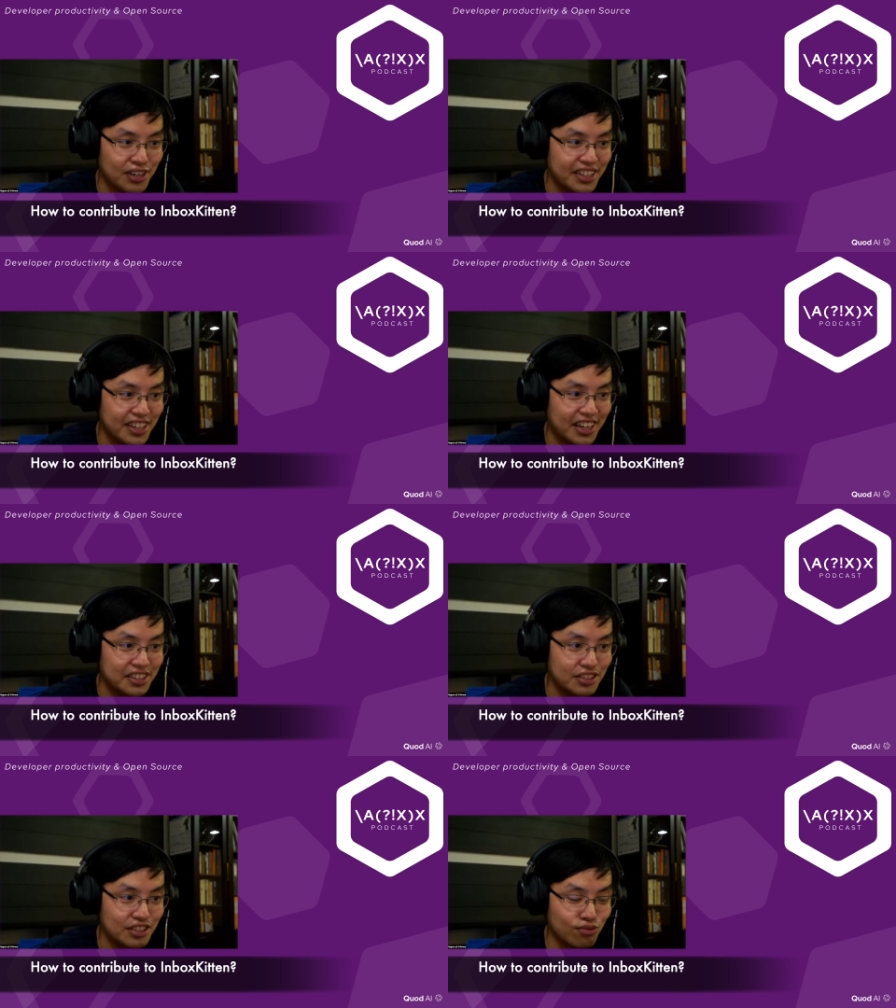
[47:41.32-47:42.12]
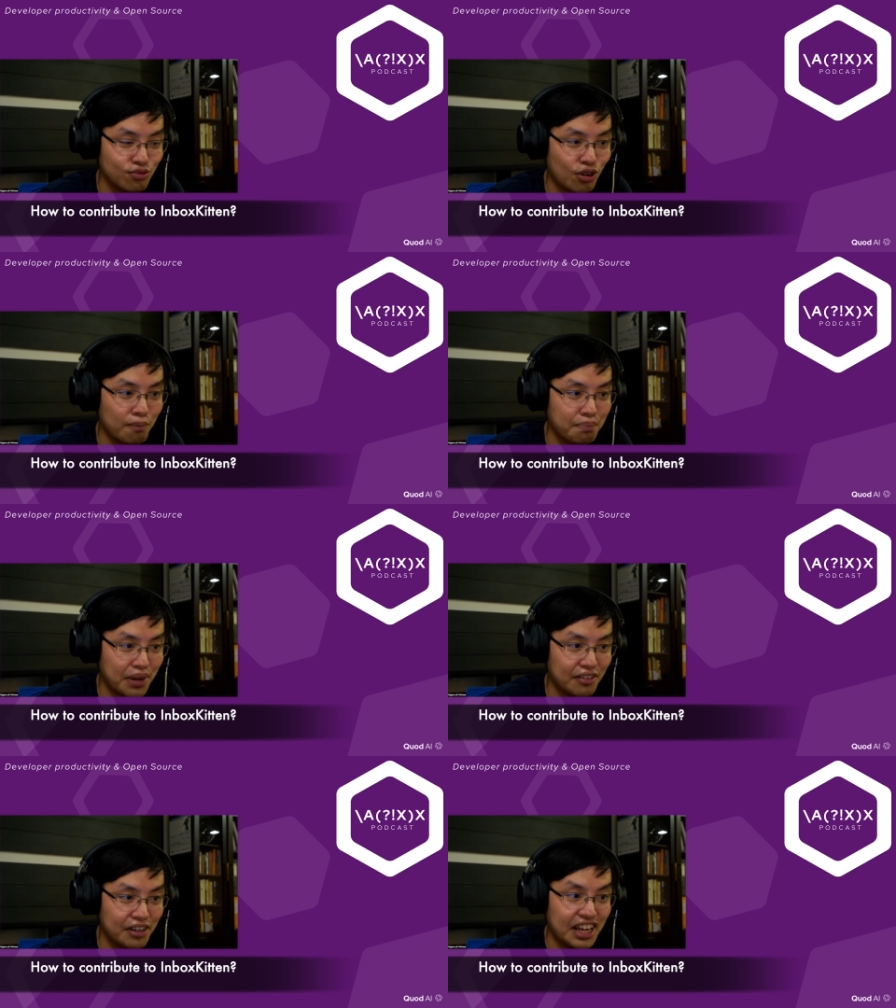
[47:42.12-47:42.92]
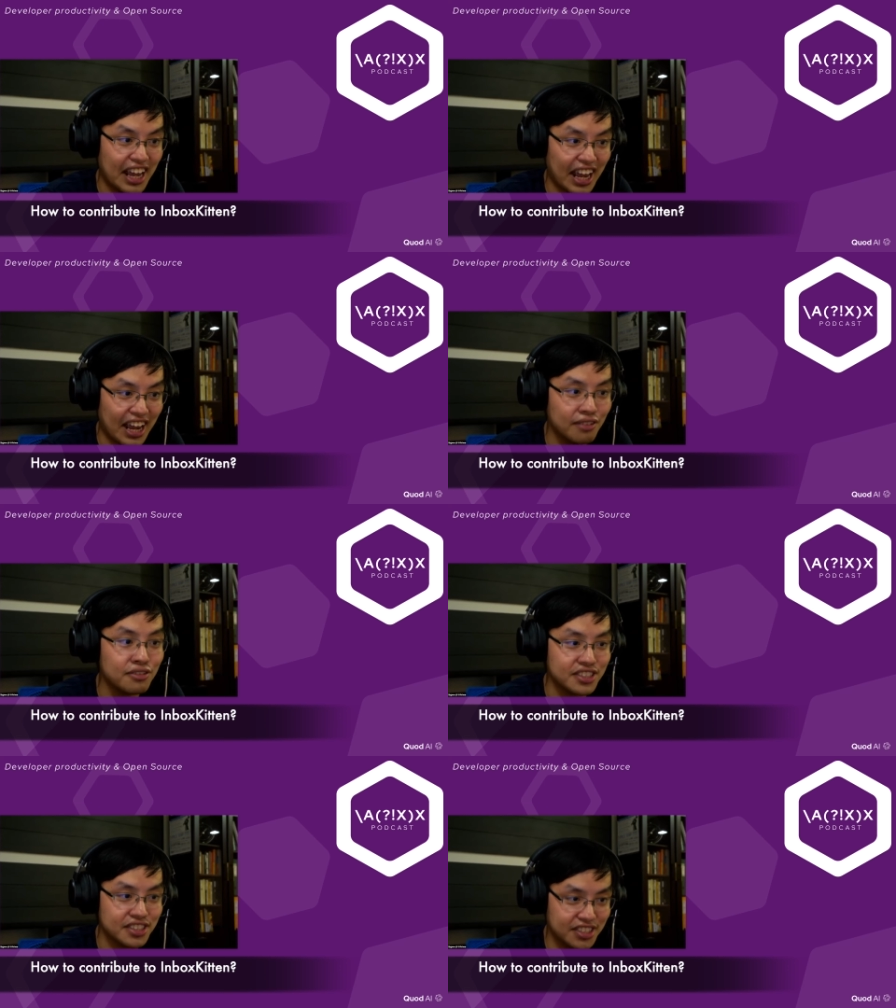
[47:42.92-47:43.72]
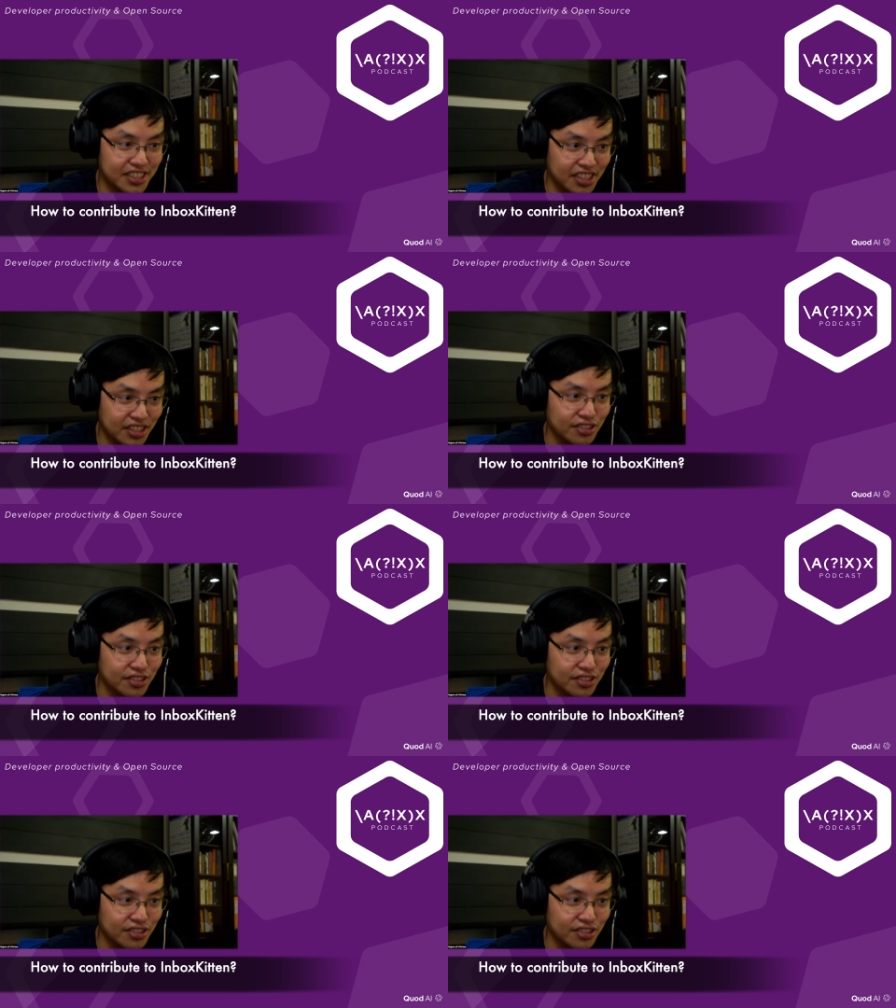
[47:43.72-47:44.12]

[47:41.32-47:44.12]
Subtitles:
that article comparing every single